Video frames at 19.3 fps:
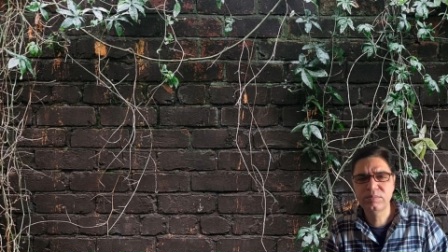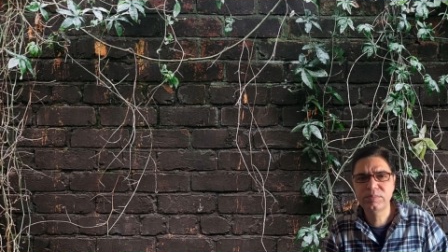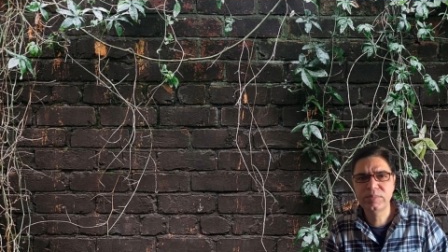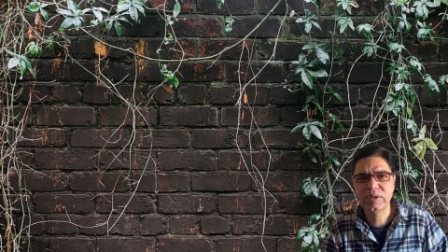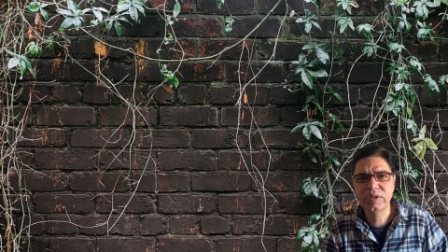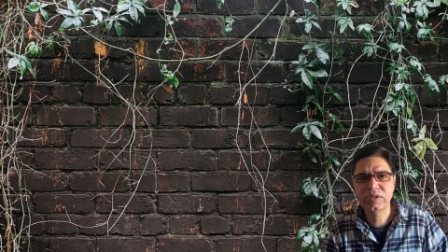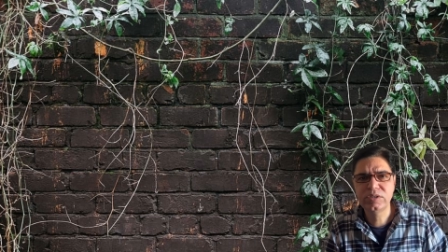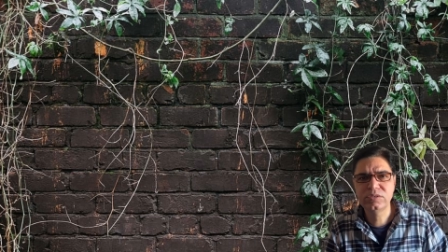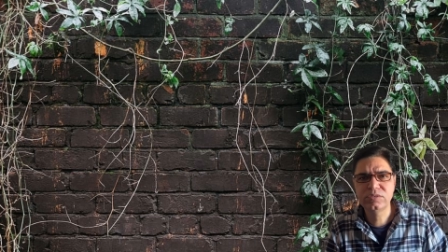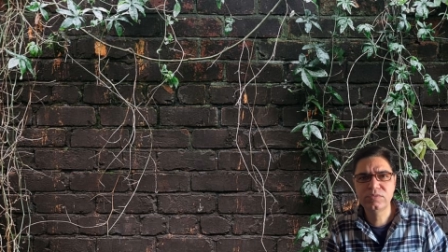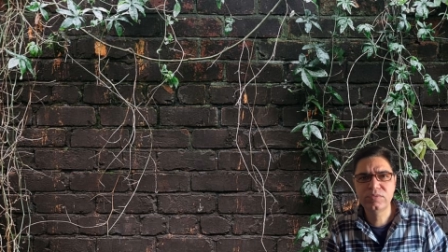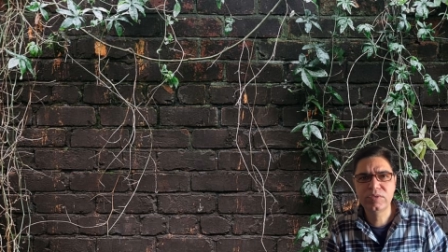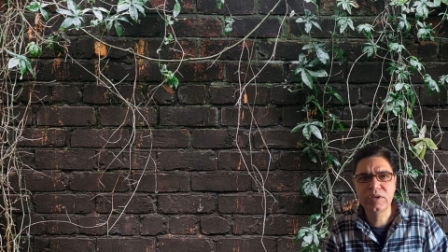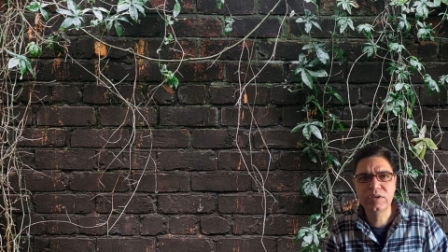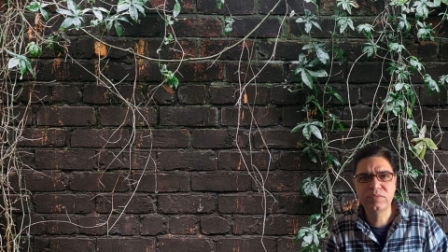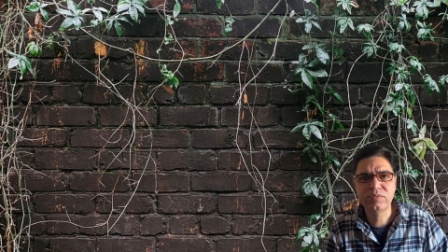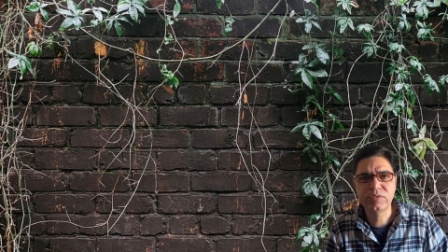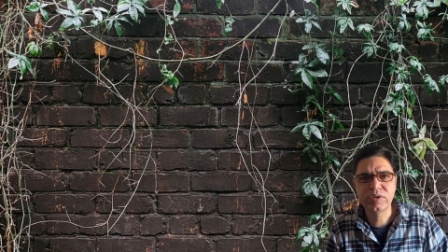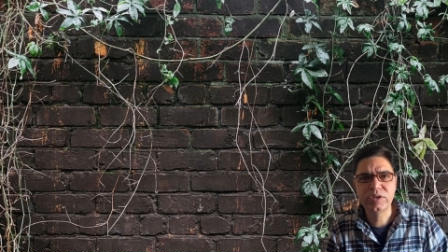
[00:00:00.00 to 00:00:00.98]
please
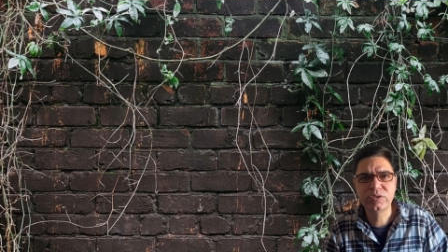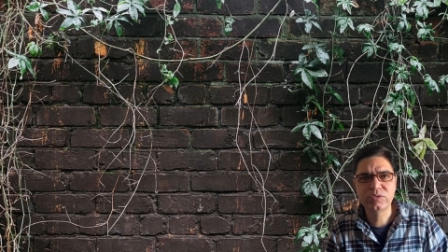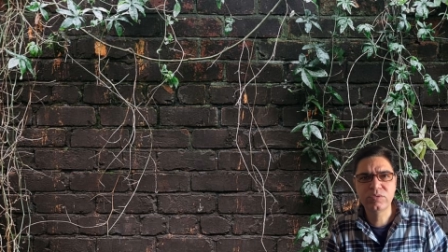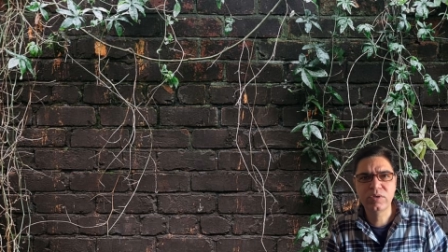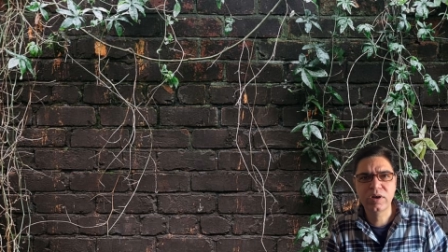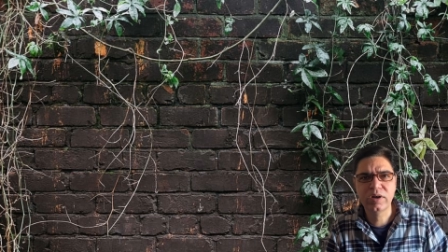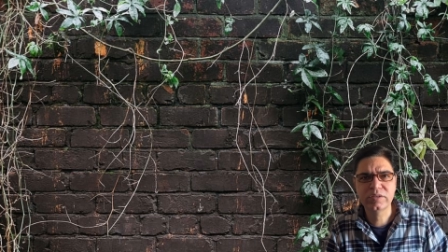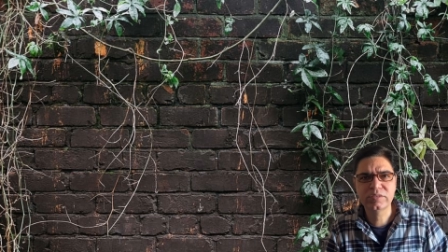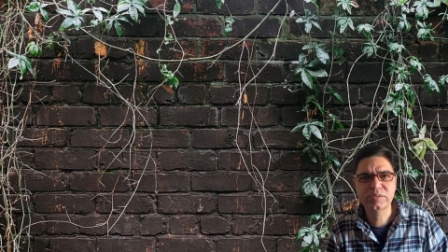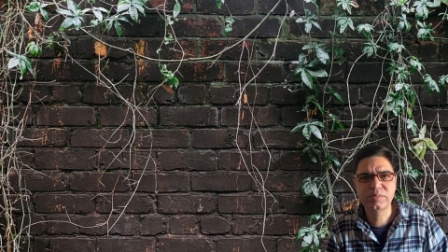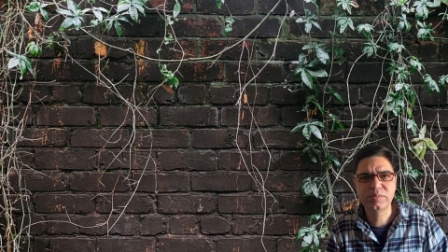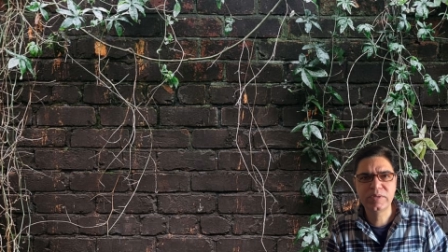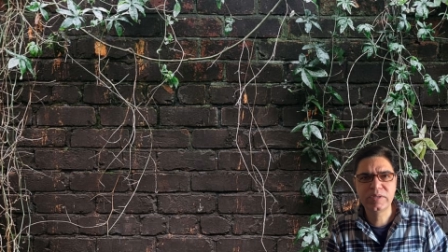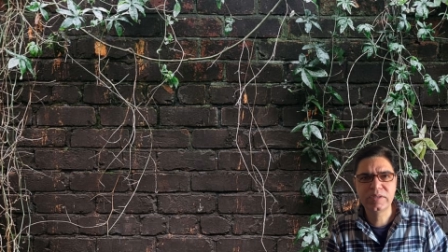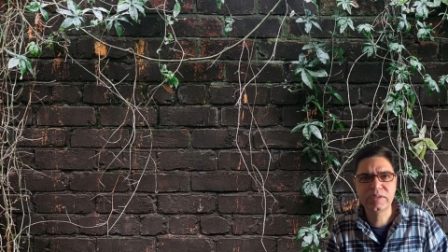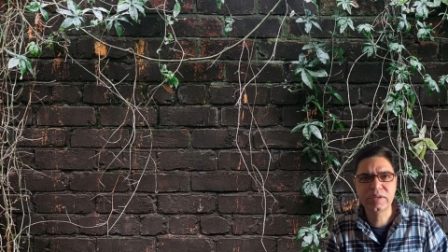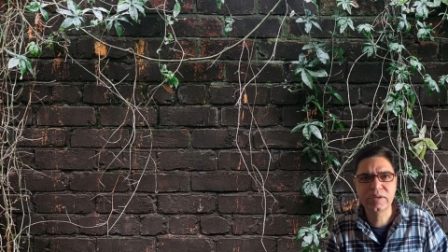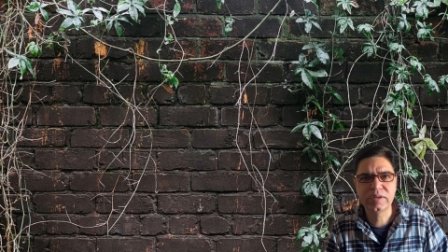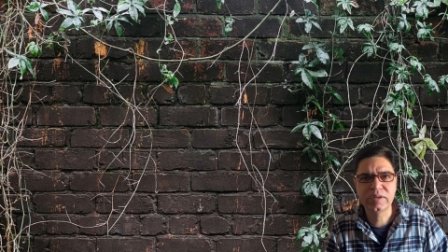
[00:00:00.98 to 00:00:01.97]
feel free to ask
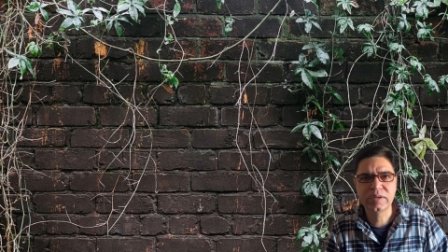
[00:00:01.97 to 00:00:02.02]
me.